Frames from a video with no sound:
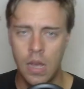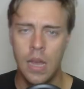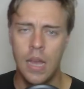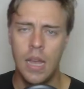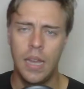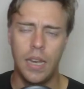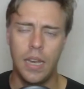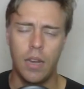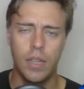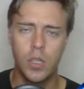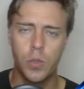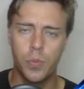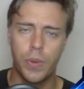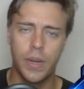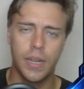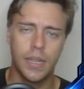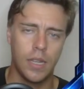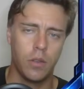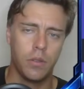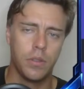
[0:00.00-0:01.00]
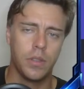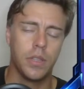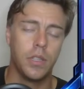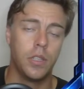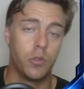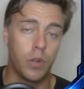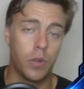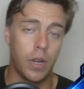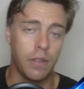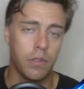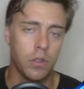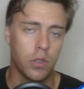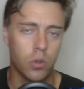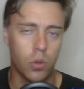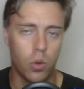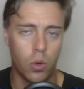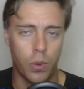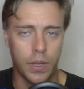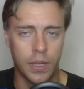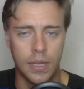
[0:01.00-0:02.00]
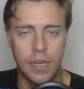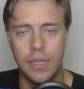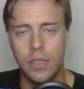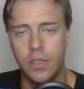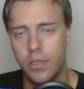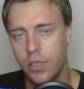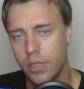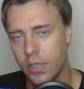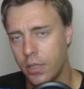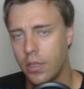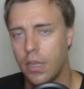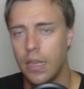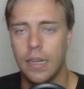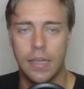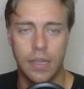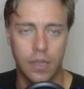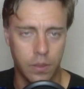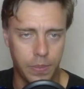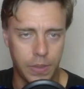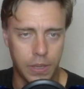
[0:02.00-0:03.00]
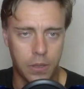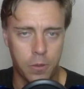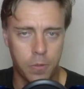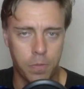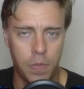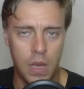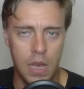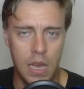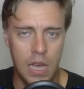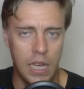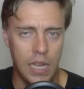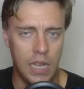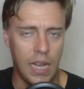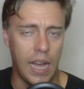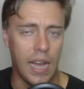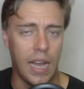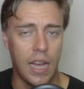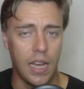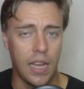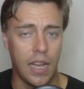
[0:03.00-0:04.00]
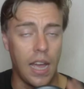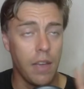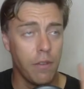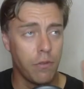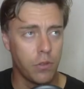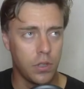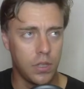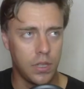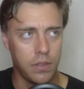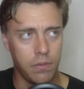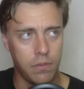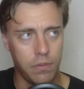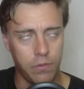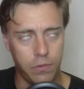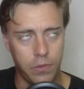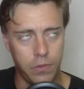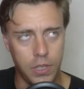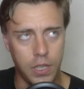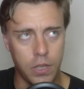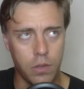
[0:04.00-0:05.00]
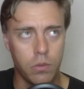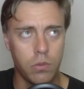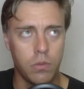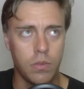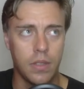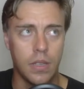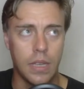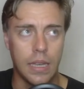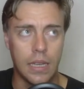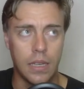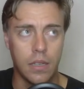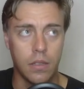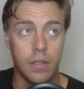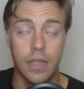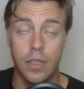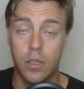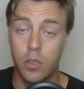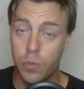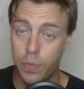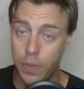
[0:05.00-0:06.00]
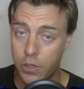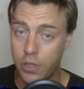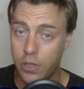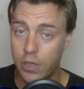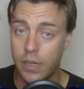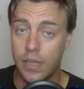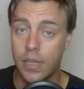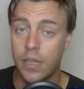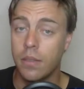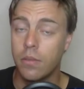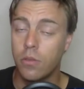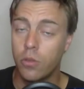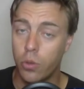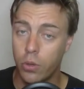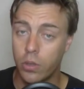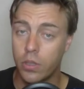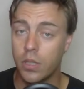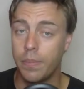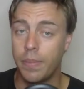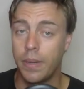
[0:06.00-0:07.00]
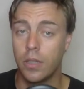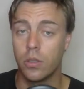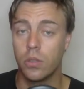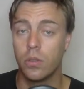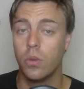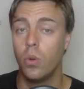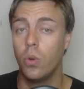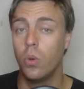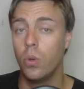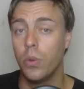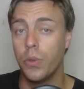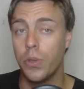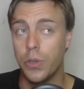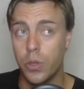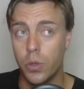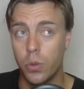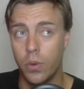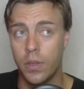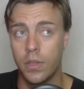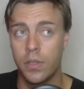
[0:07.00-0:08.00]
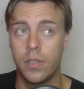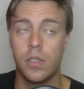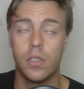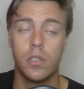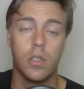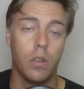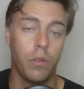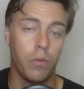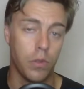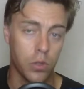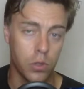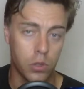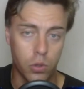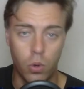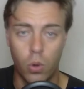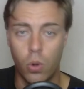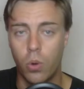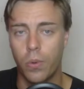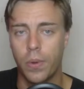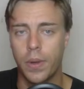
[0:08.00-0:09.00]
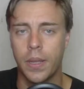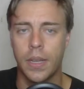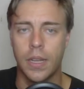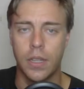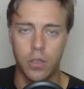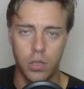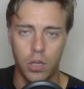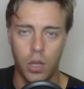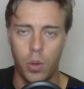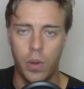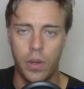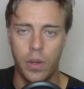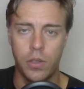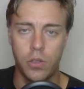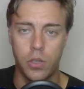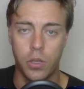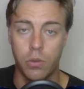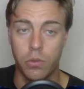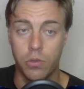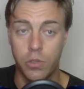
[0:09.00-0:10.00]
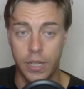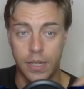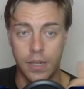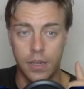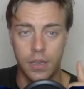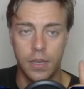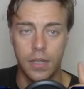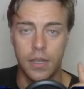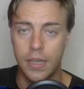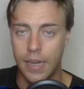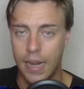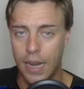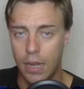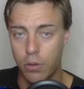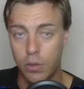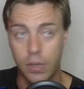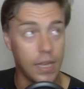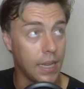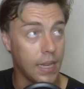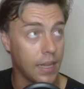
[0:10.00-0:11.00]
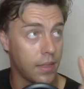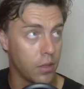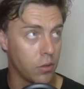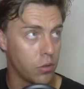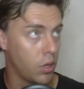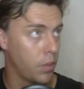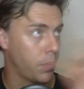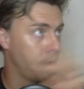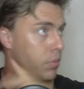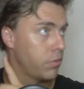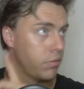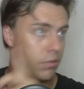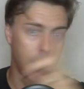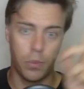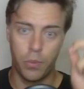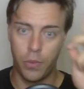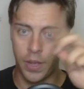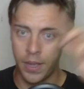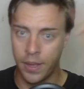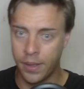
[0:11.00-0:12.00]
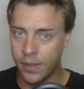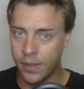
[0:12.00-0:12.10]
Now let's break down the driver scoring just a little bit. I've got a video that specially talks about all the nuances of the scoring and so on, so check it out here at the top somewhere